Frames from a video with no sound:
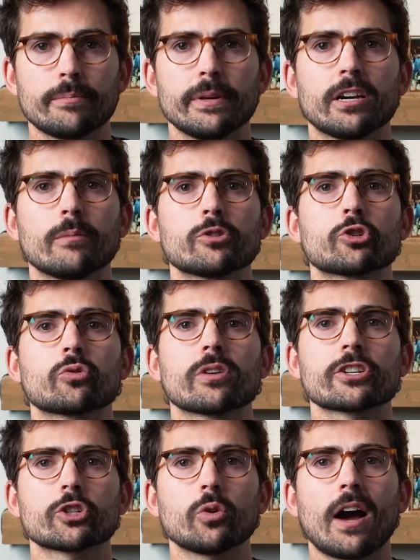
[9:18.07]
become
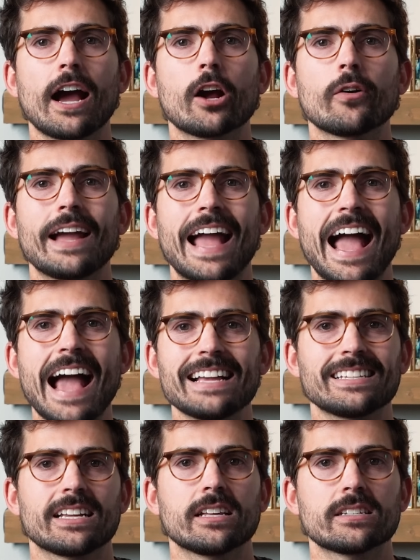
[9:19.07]
traditional IRA
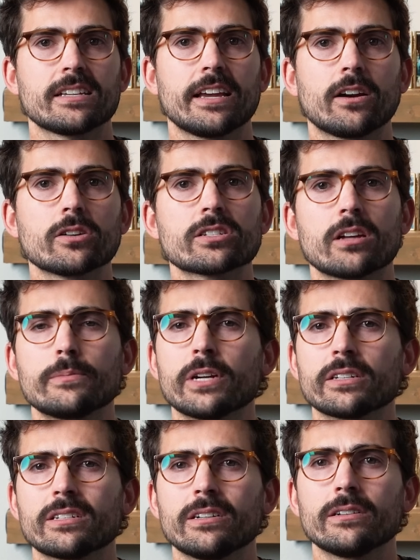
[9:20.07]
assets and are
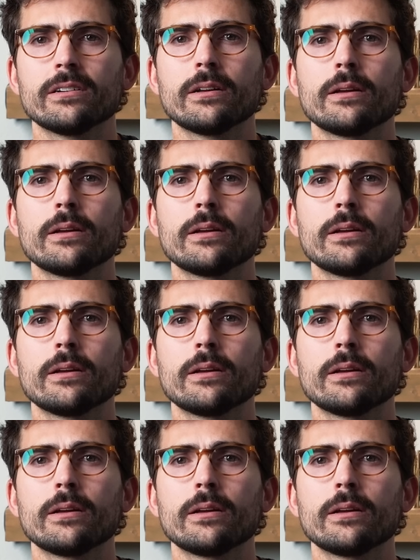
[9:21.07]
subject to